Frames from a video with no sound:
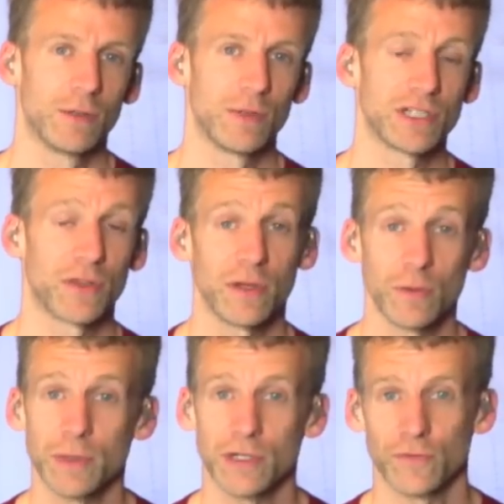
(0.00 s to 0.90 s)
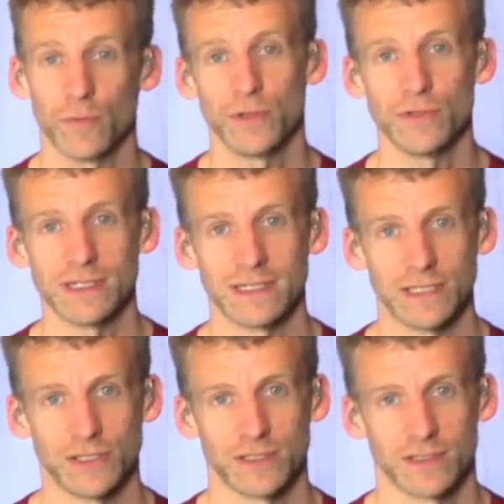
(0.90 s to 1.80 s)
which I think will be good for music
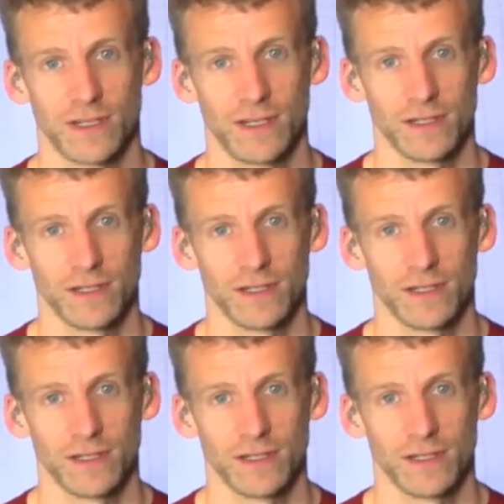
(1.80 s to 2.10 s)
teachers.